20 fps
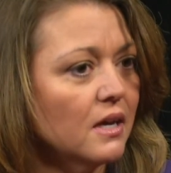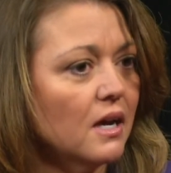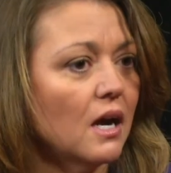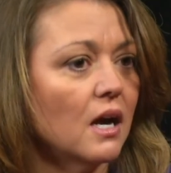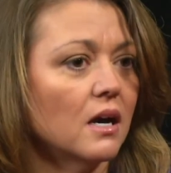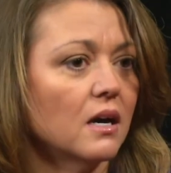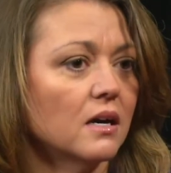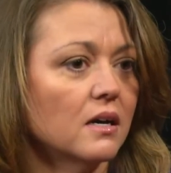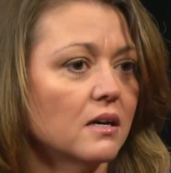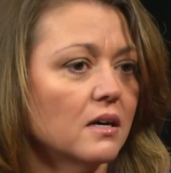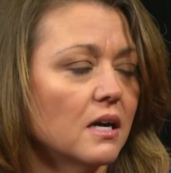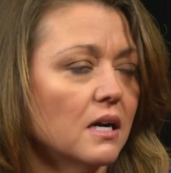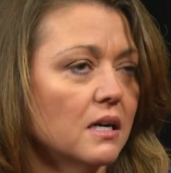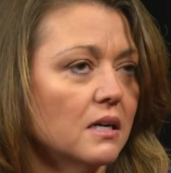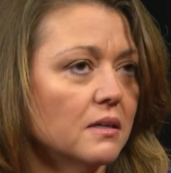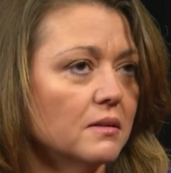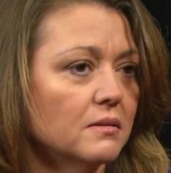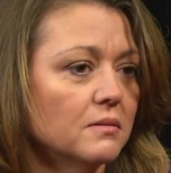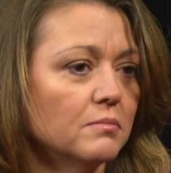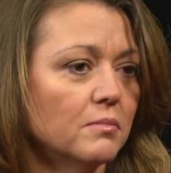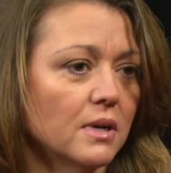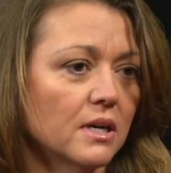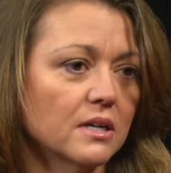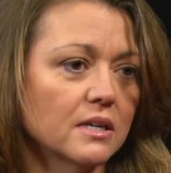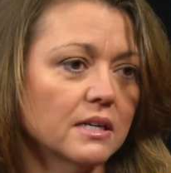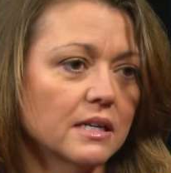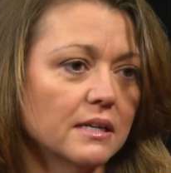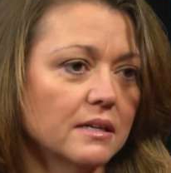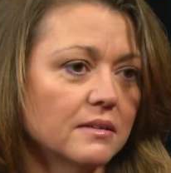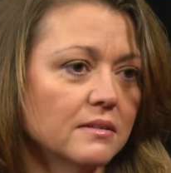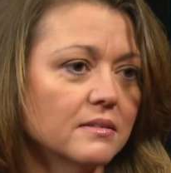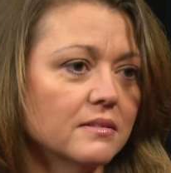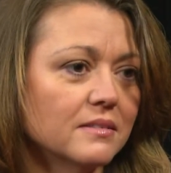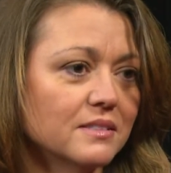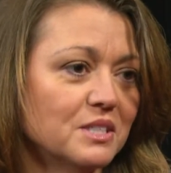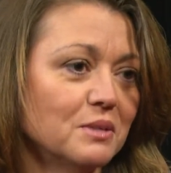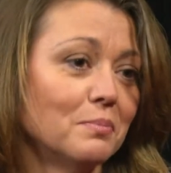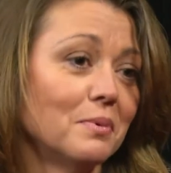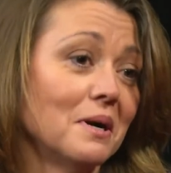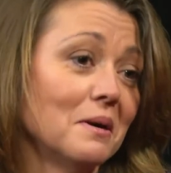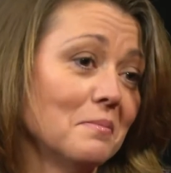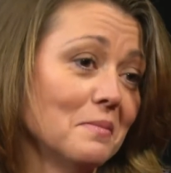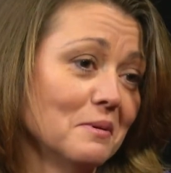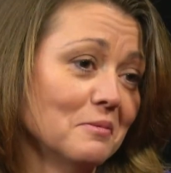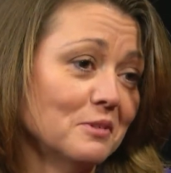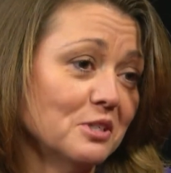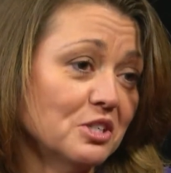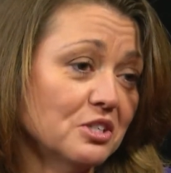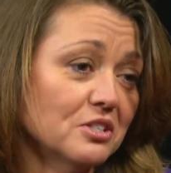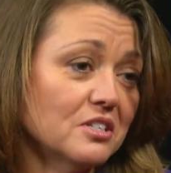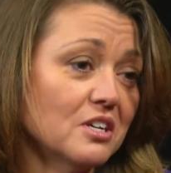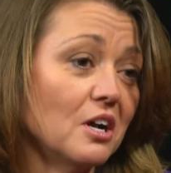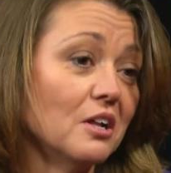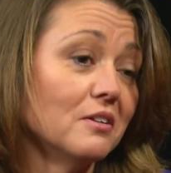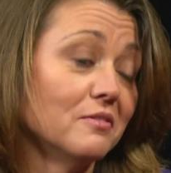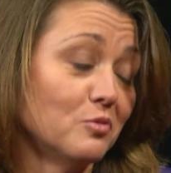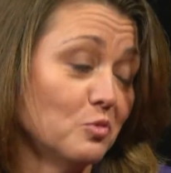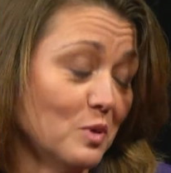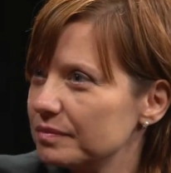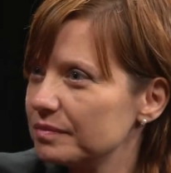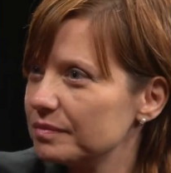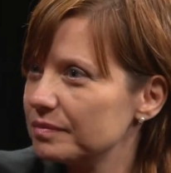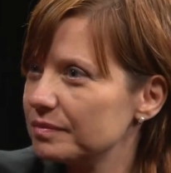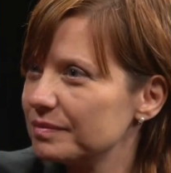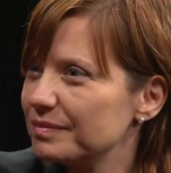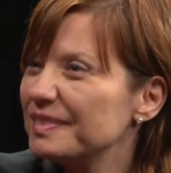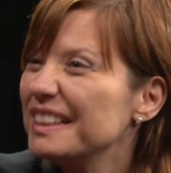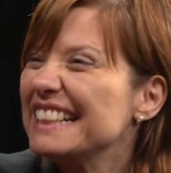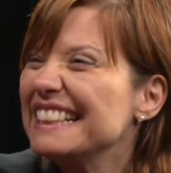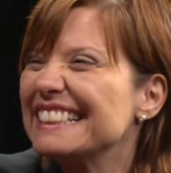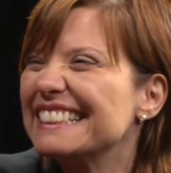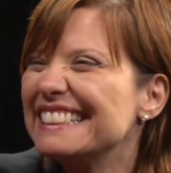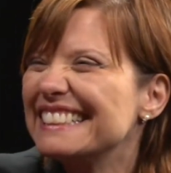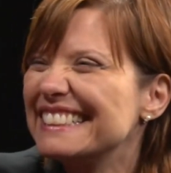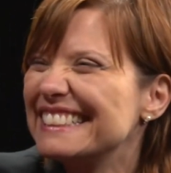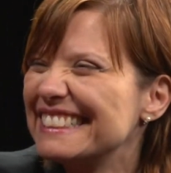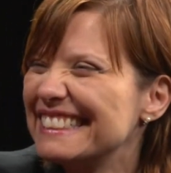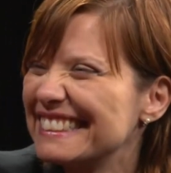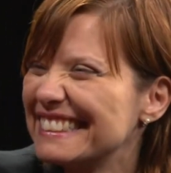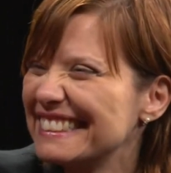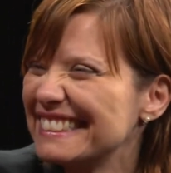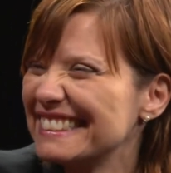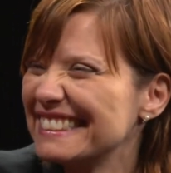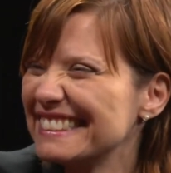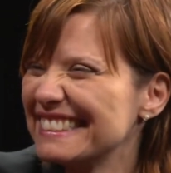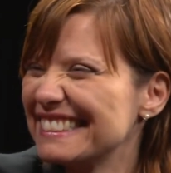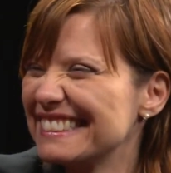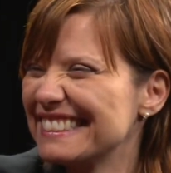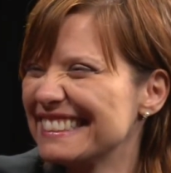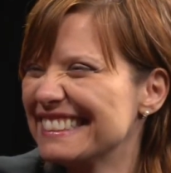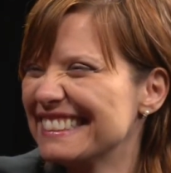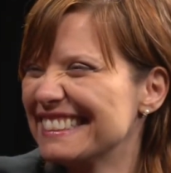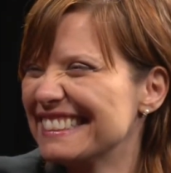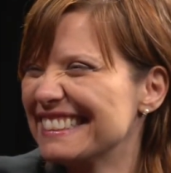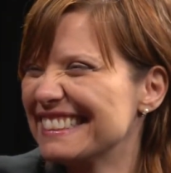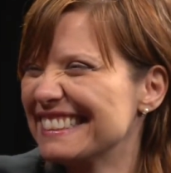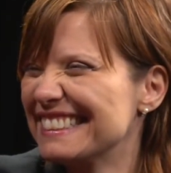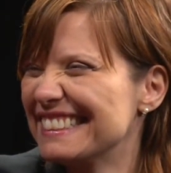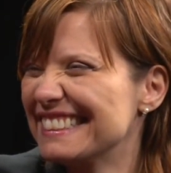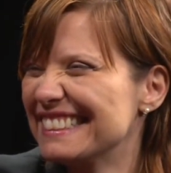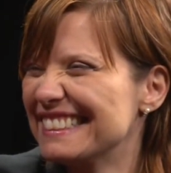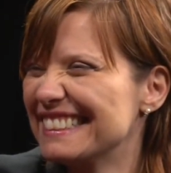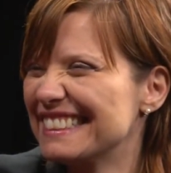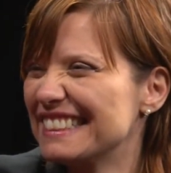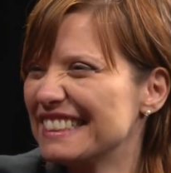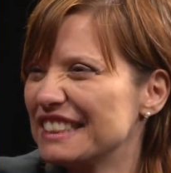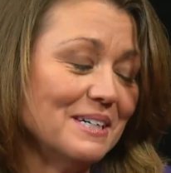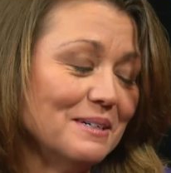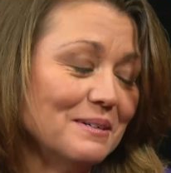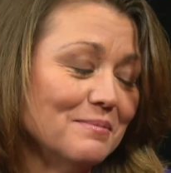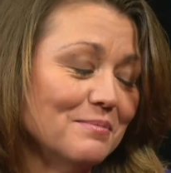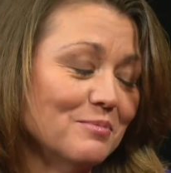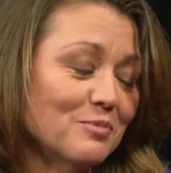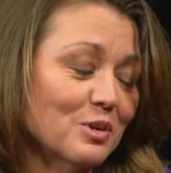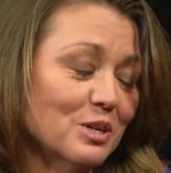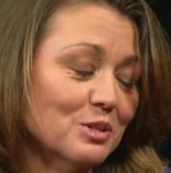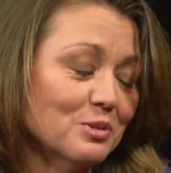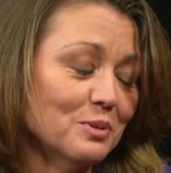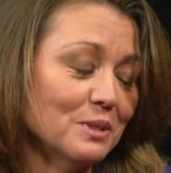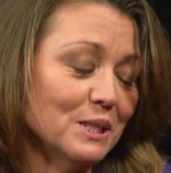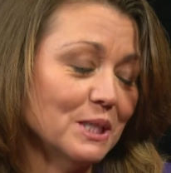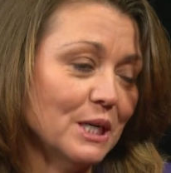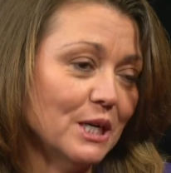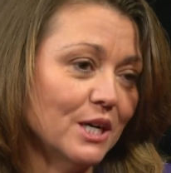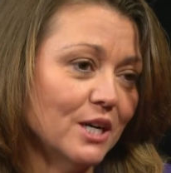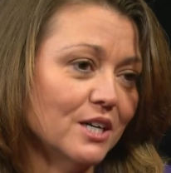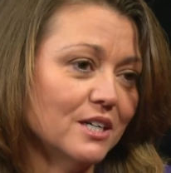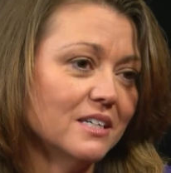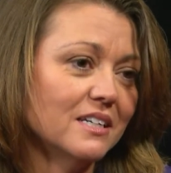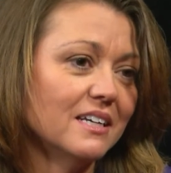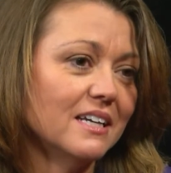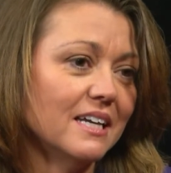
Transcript: Our marketing department, which is all of one, but she's great and works really hard.